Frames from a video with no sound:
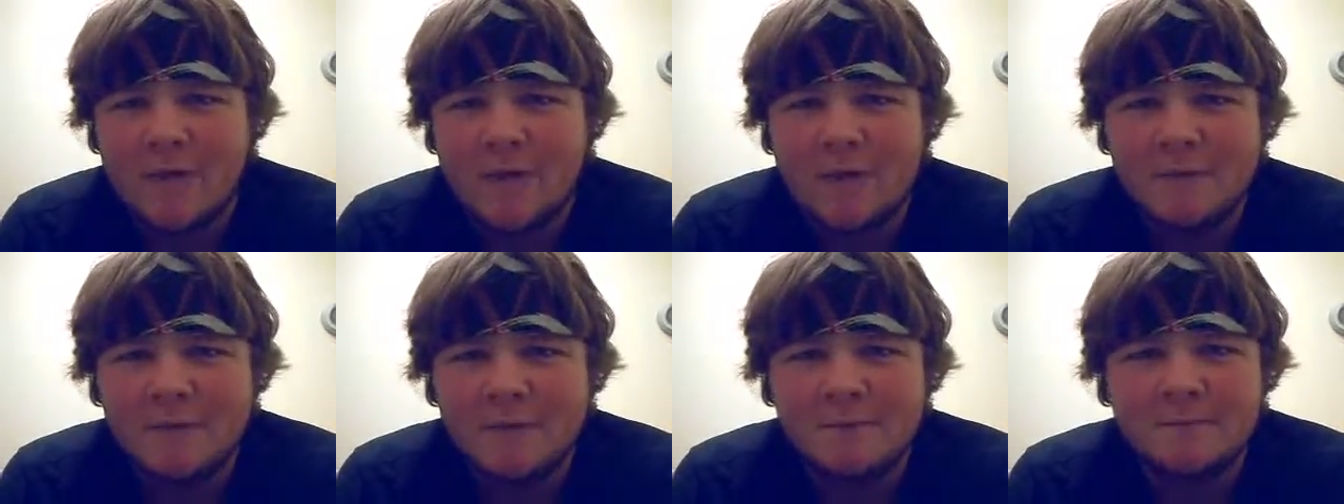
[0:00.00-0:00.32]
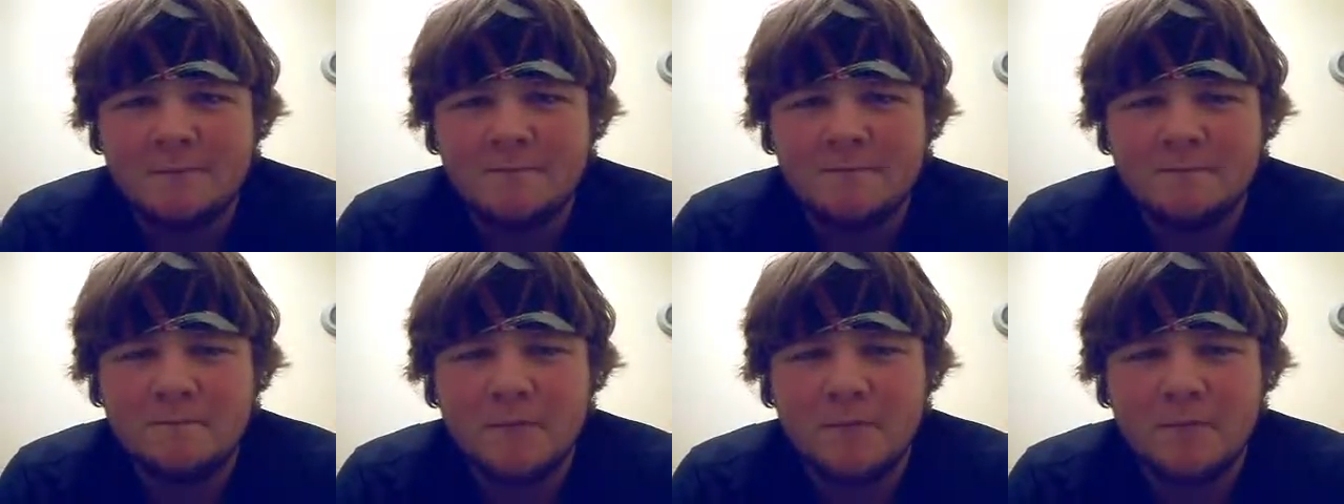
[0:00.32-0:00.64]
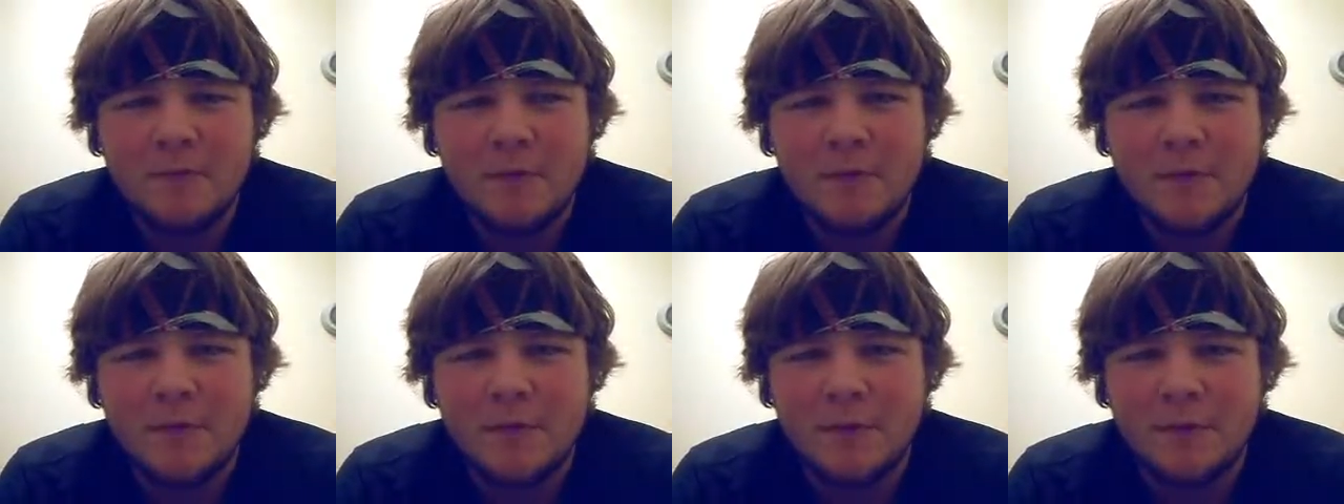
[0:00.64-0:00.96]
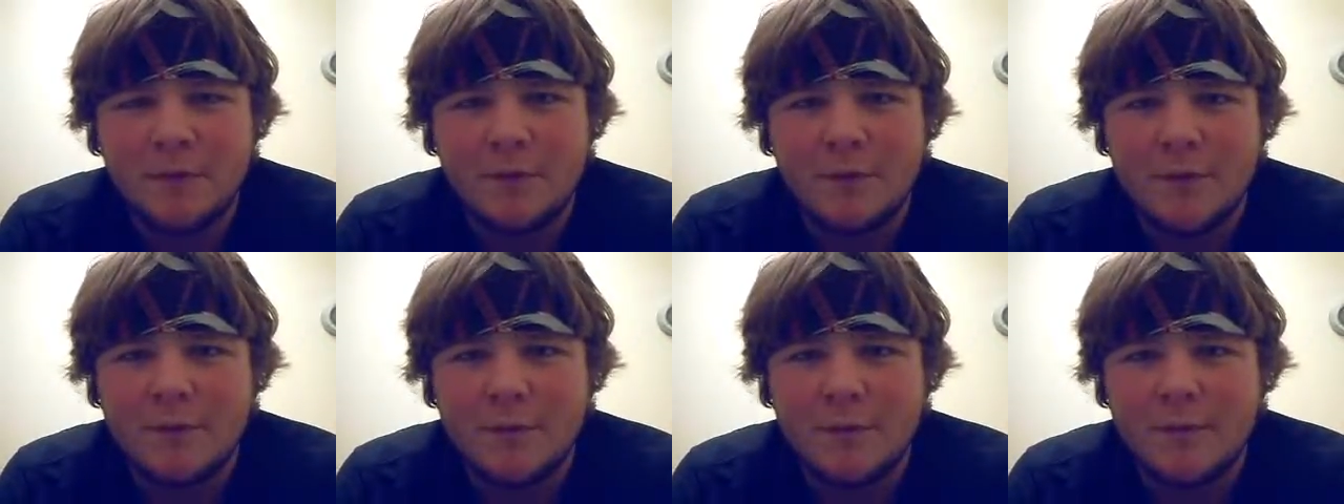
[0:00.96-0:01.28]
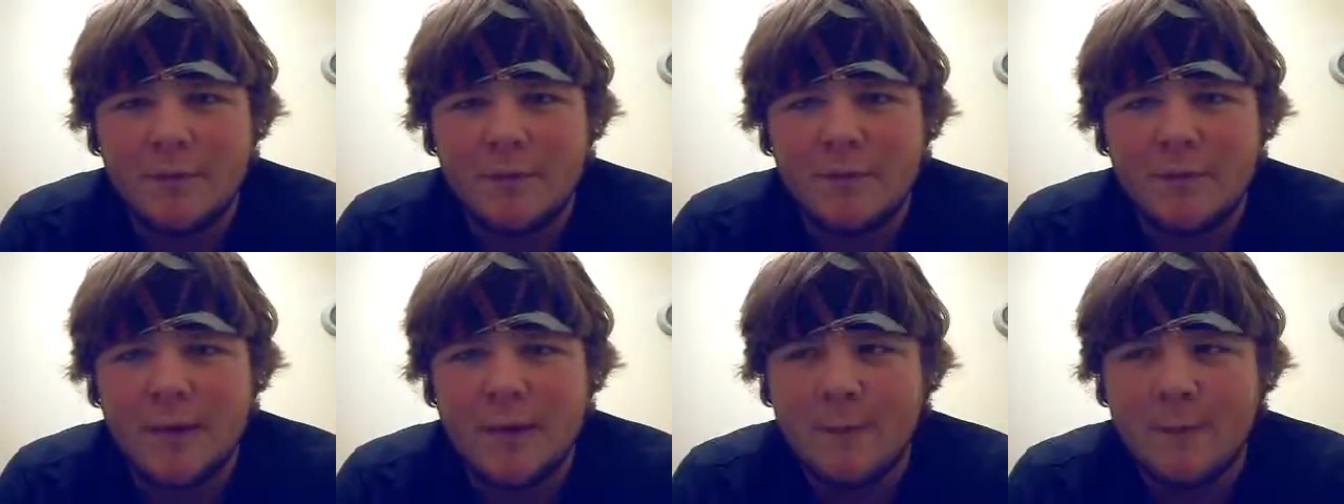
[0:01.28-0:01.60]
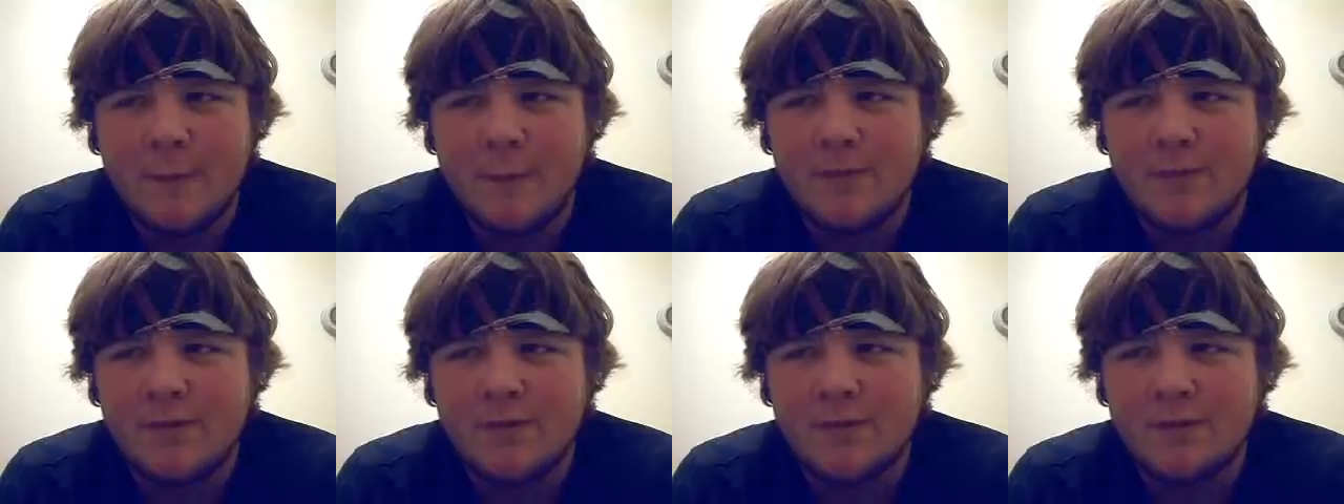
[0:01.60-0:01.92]
heaven. The three
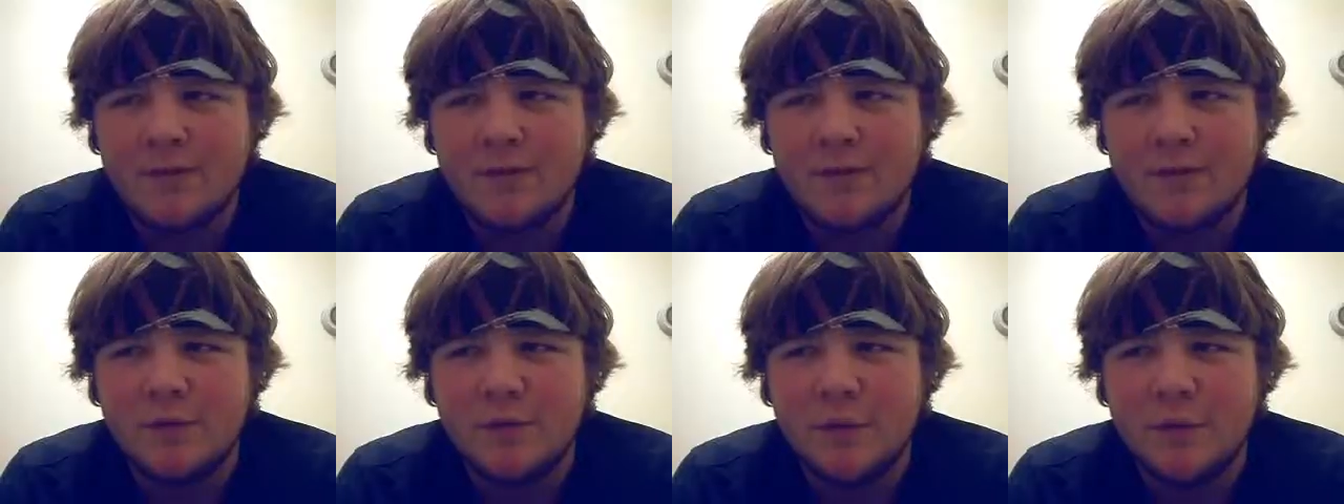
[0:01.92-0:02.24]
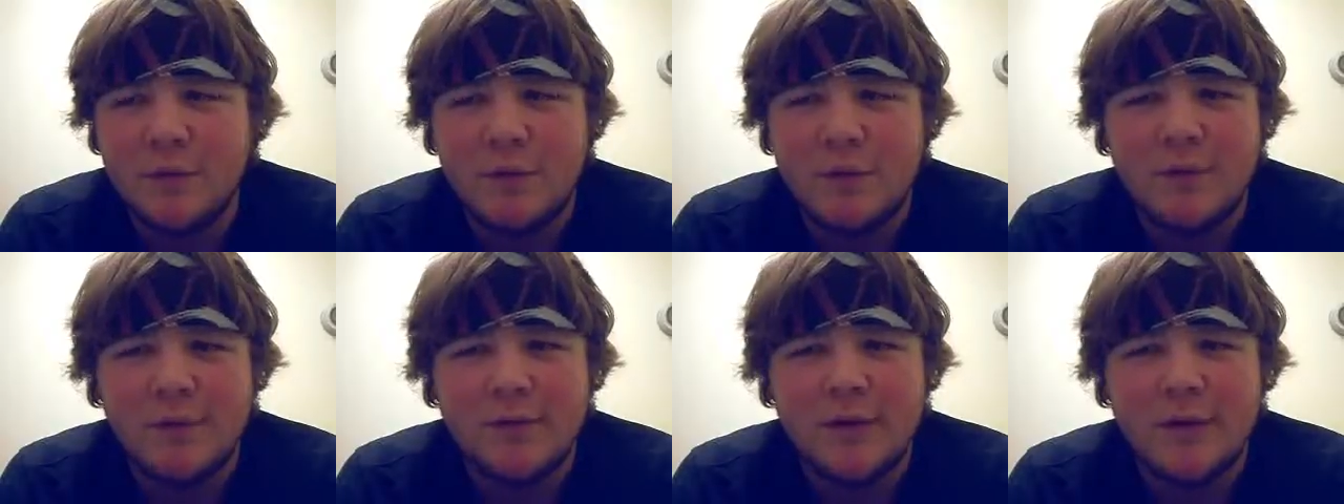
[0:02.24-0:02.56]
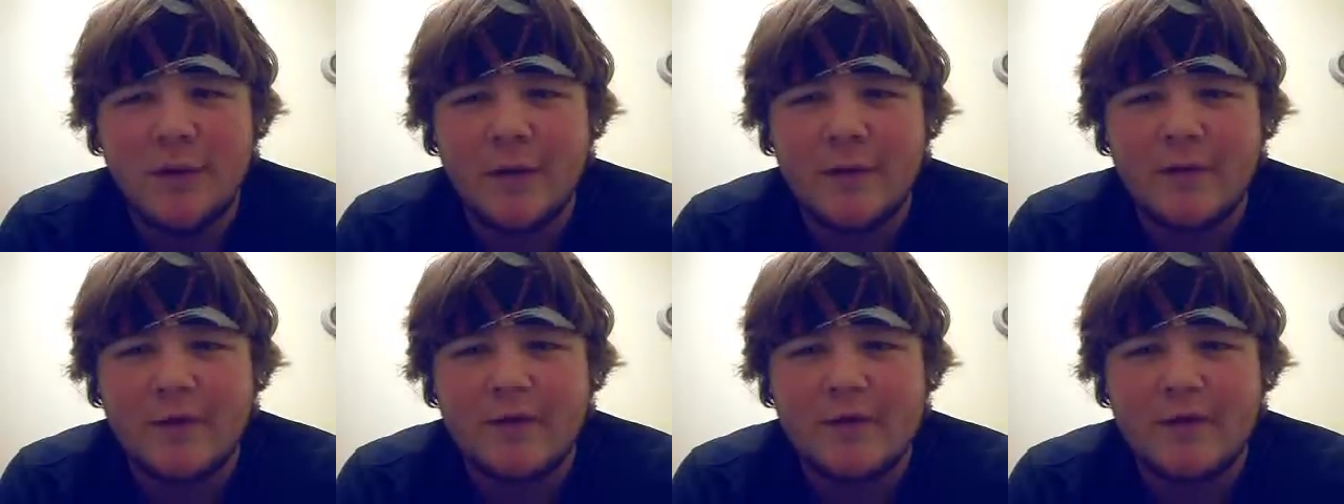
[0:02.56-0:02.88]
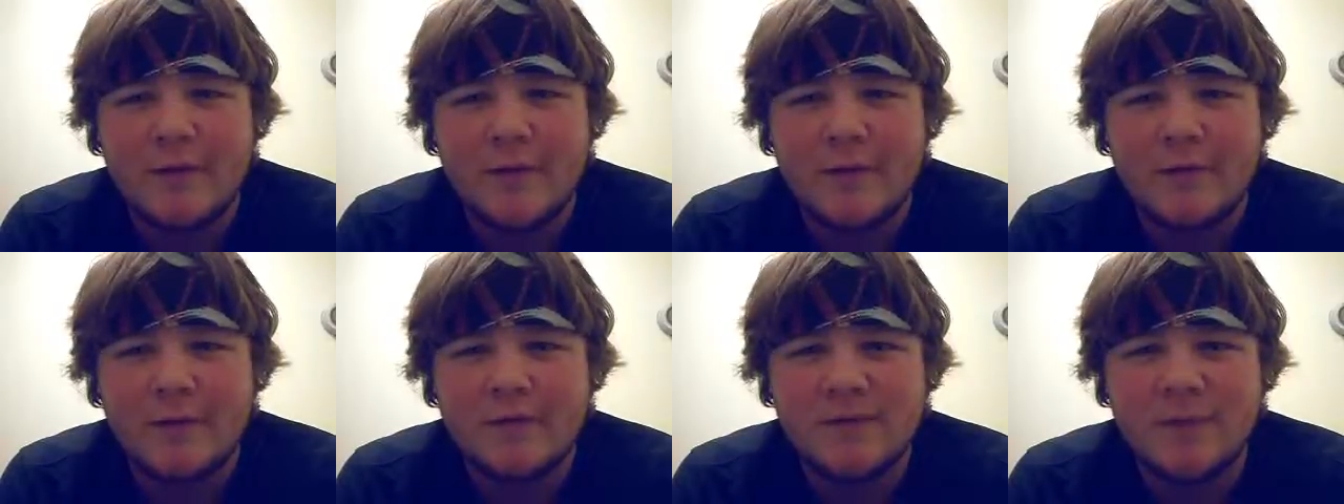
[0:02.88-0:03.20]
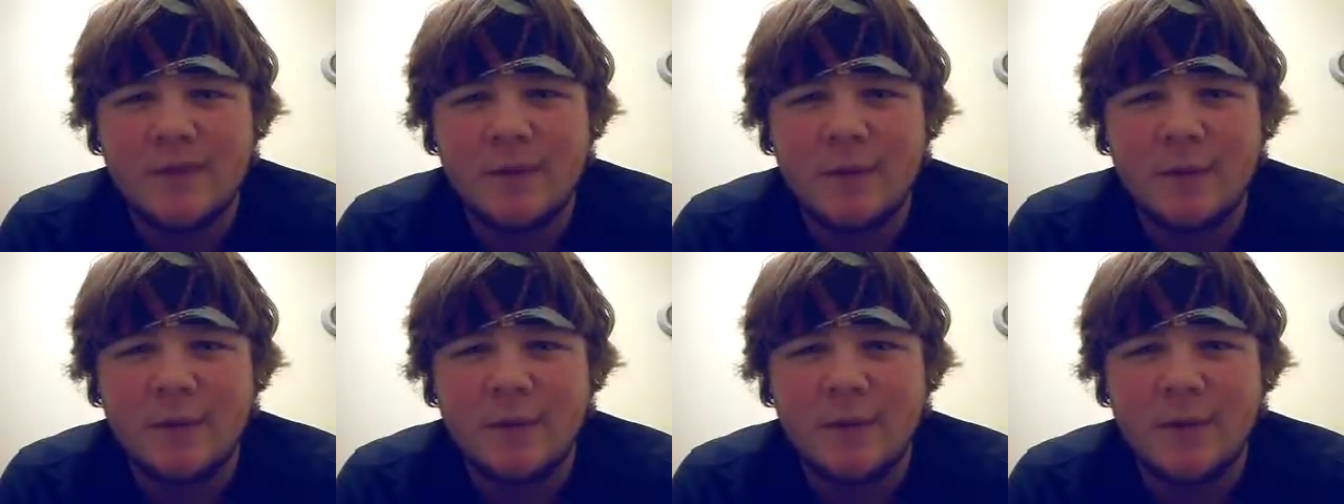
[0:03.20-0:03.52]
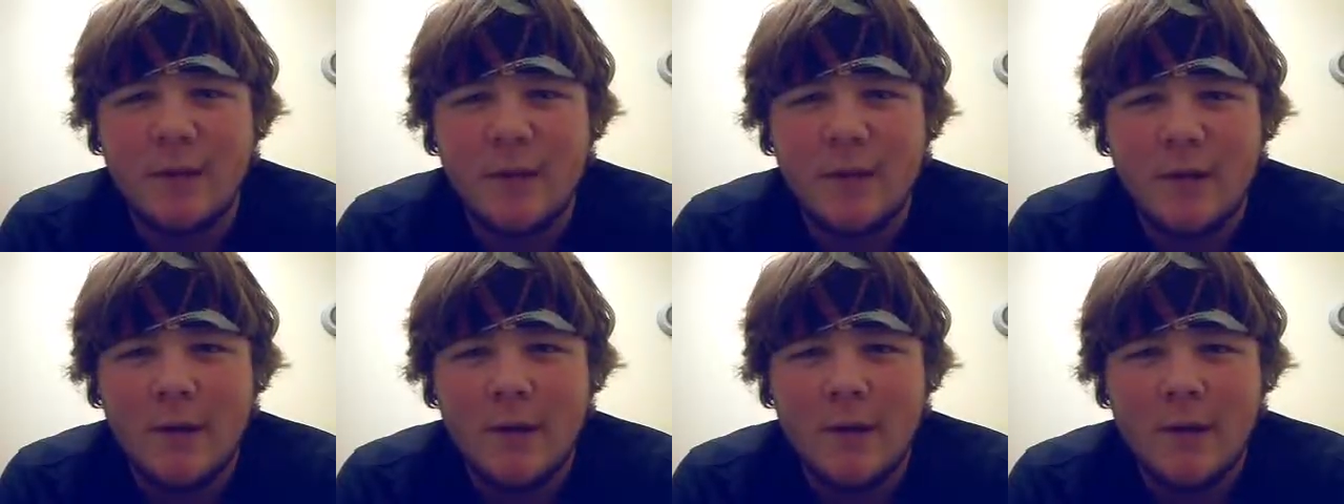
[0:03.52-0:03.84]
main ones, or two, whatever the hell I said in this
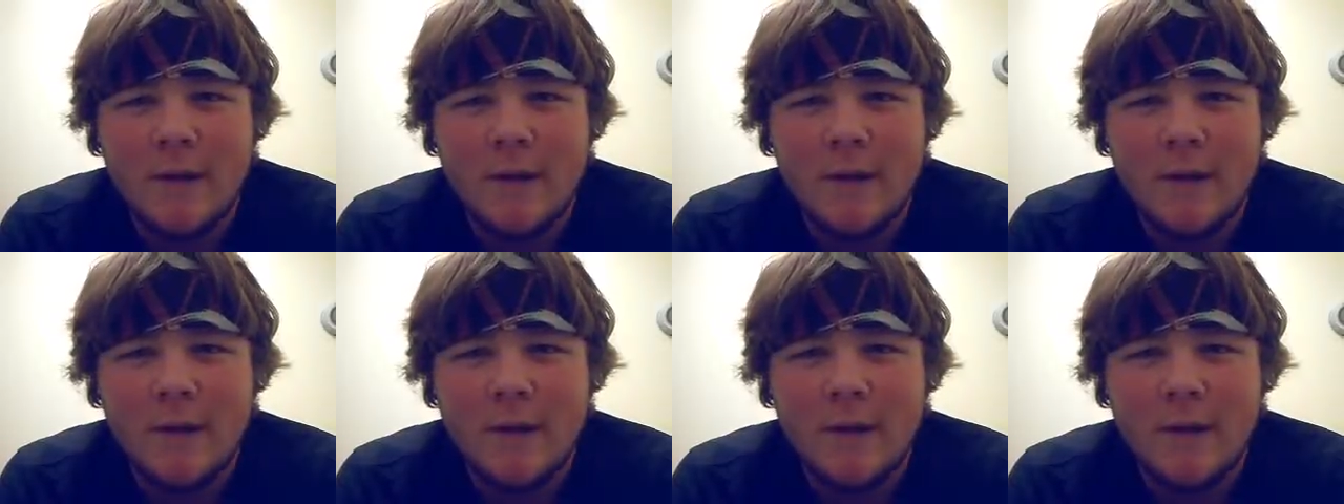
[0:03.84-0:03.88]
video.